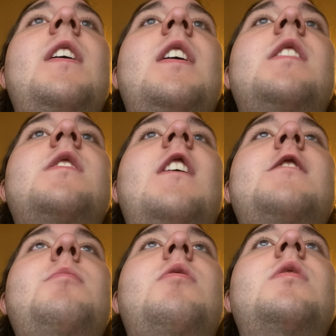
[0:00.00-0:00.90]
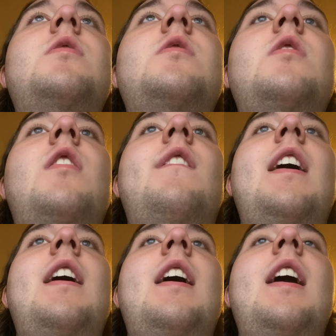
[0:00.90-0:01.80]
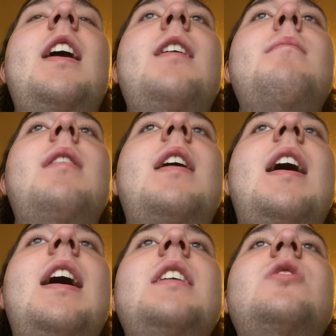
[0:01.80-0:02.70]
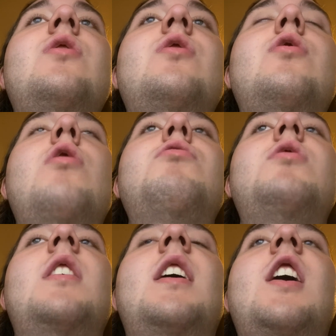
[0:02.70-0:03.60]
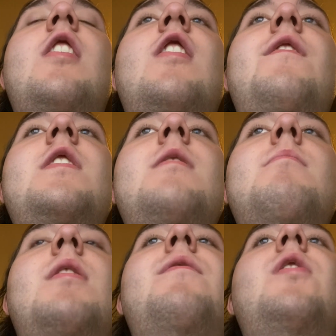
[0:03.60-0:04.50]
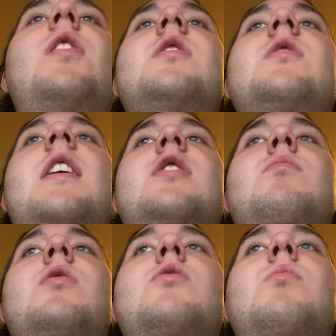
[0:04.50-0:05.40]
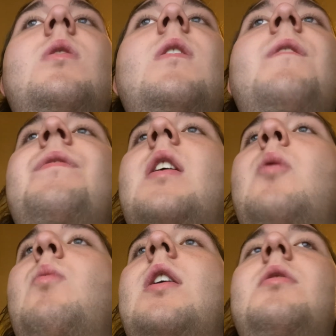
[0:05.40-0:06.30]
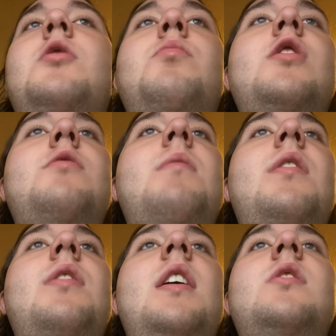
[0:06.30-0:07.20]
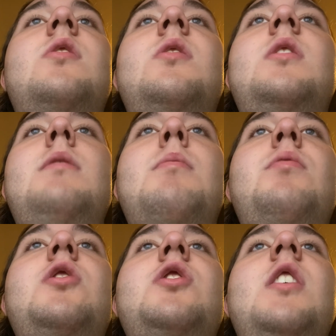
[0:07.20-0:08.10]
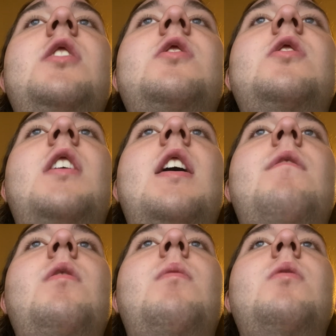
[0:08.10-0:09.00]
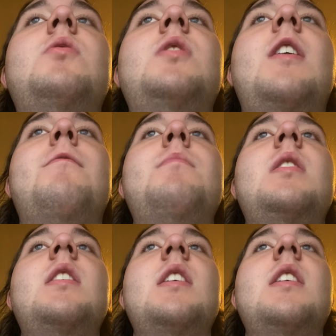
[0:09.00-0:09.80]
His last meal consisted of ham, eggs, toast, and coffee. McFarland's last words were, "I want to express my thanks and deep appreciation to everyone who has helped me.